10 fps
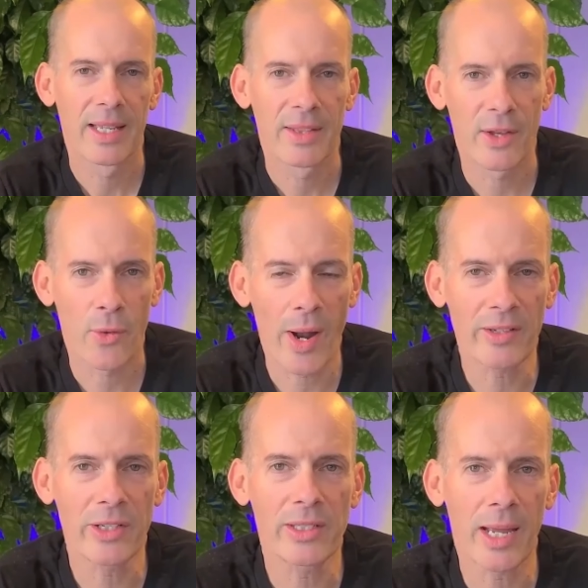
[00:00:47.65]
The
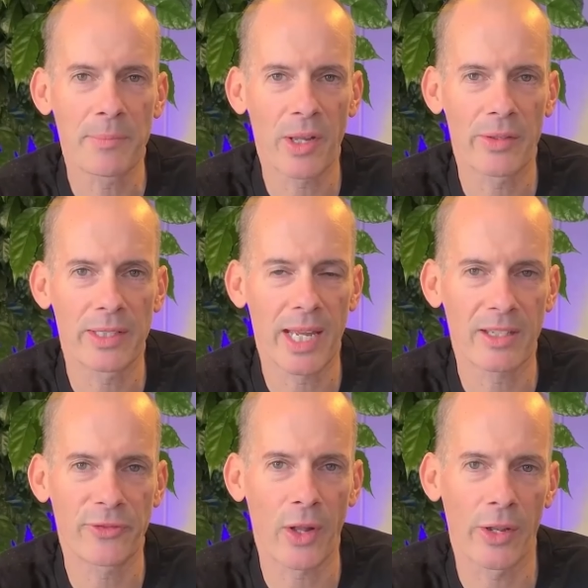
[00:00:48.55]
question types on the
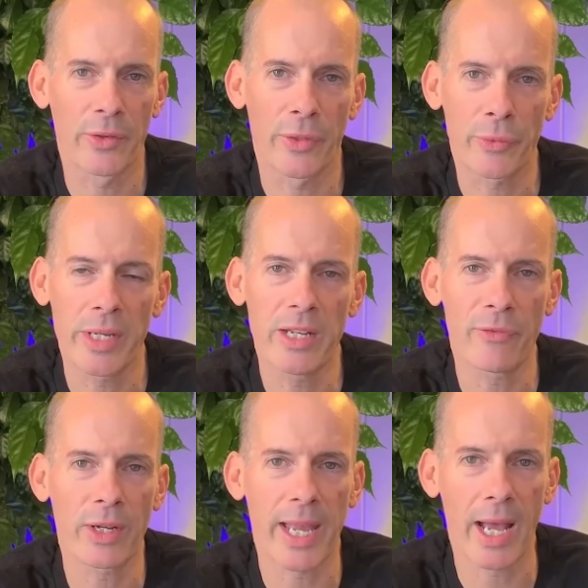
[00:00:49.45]
test fall under 3
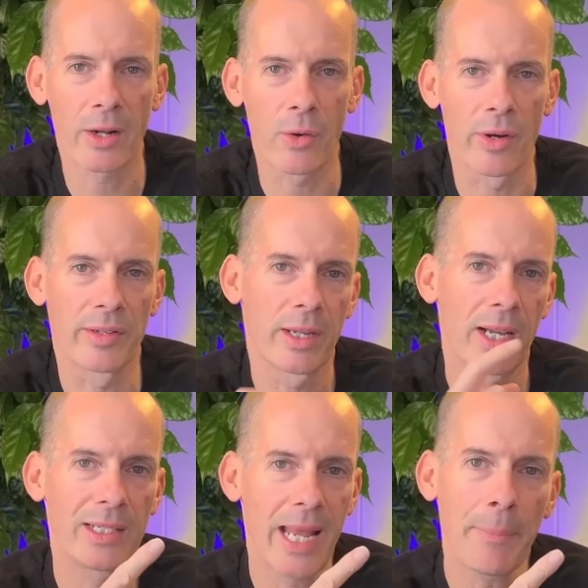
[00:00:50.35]
different categories:
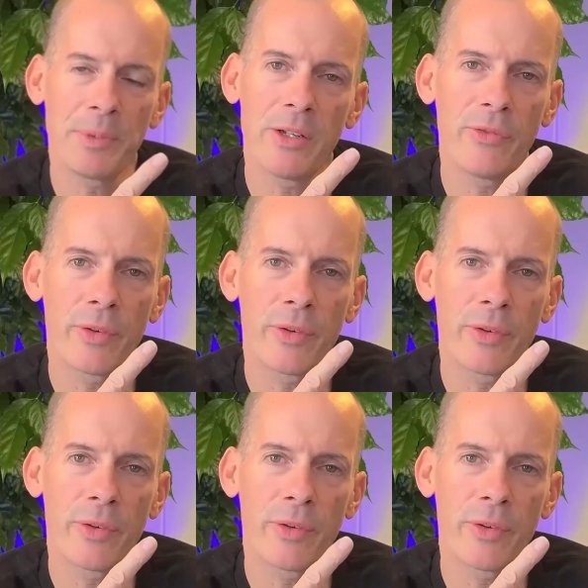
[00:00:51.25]
adaptive,